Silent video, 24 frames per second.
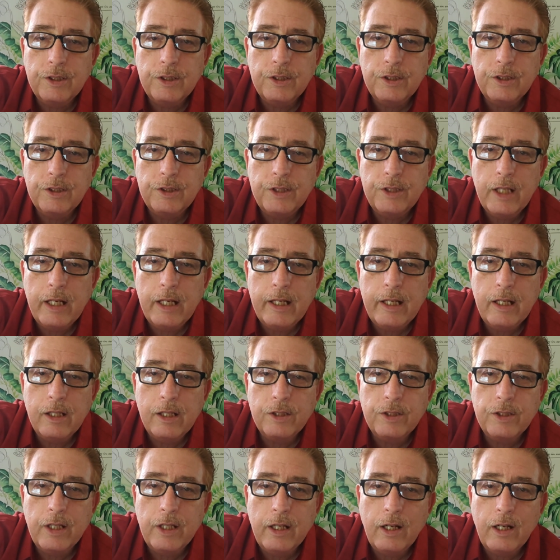
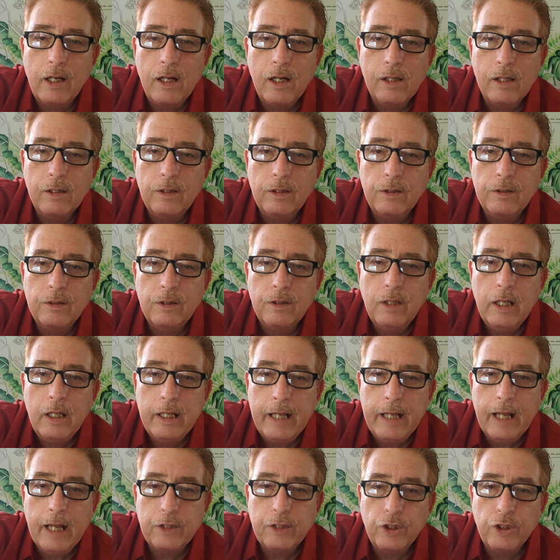Sinigang?
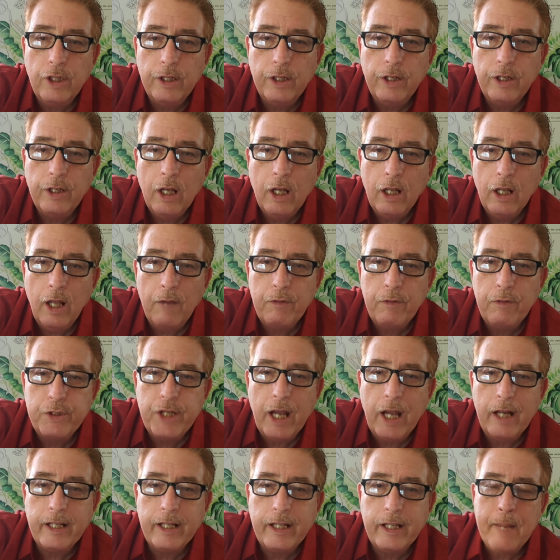Yes, good. Love your
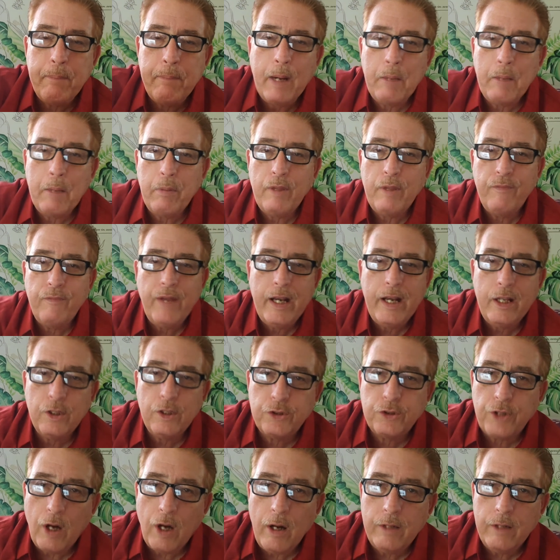channel. Keep up with the videos,
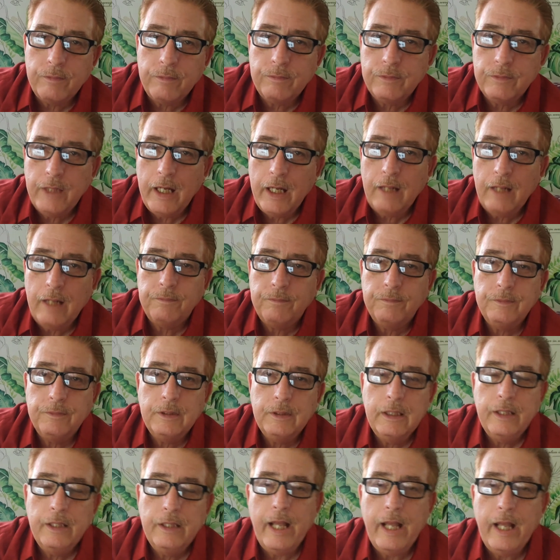Art. Yeah,
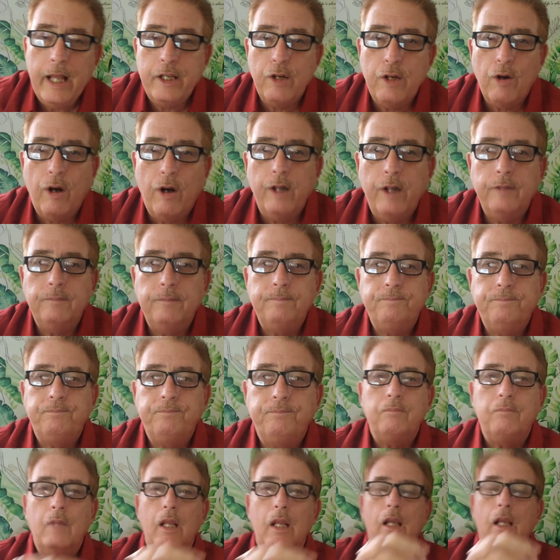thank you, Art.
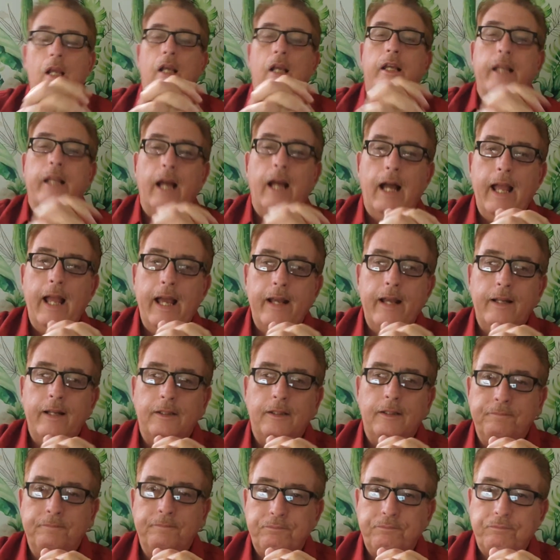Yeah, I
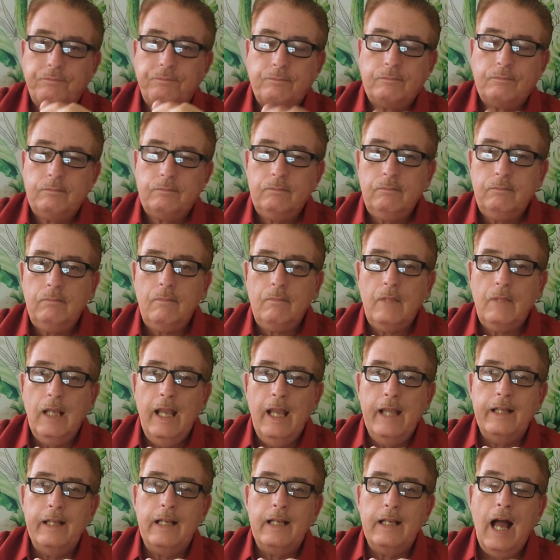
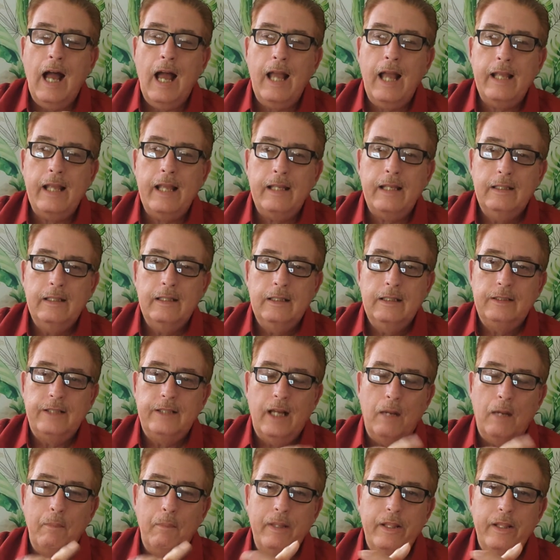had a guy
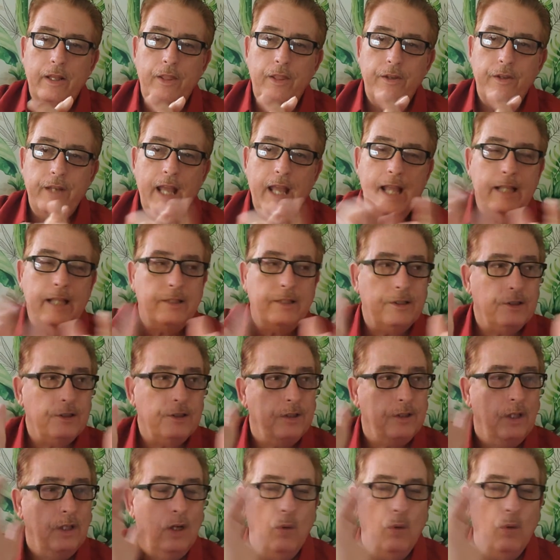tell me the other day. He says,
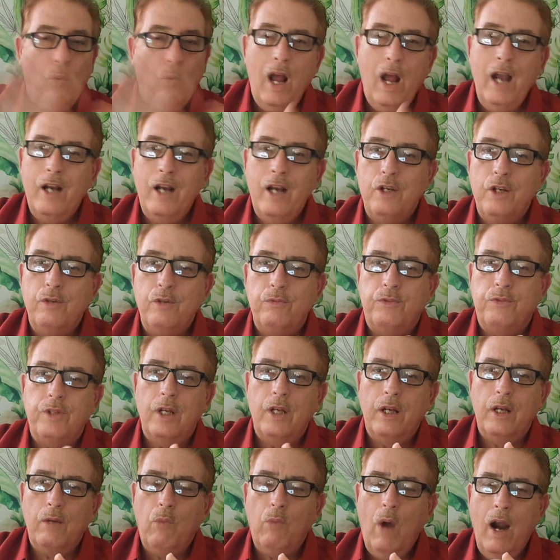"Why
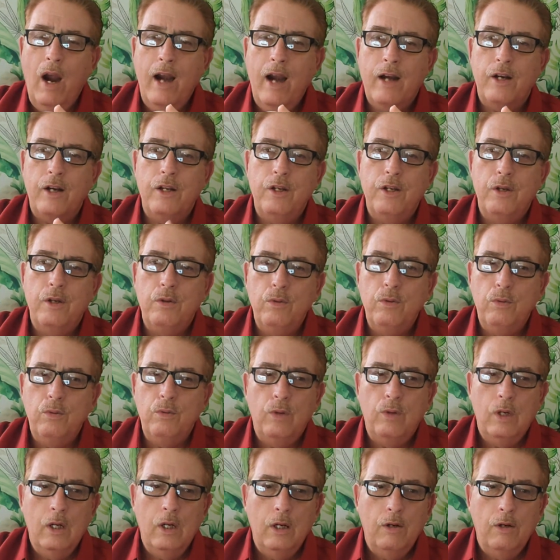are you
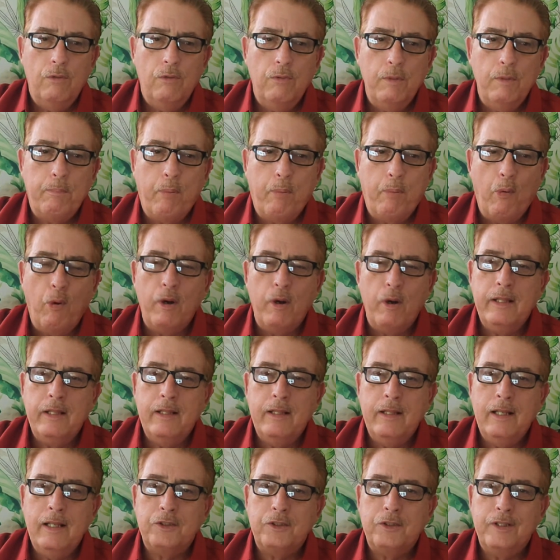reporting
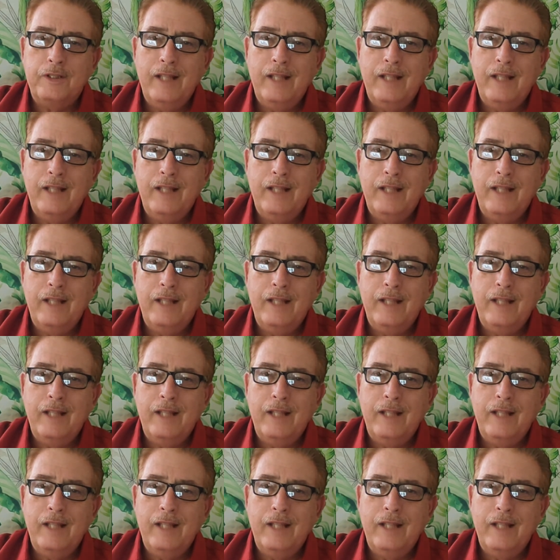this and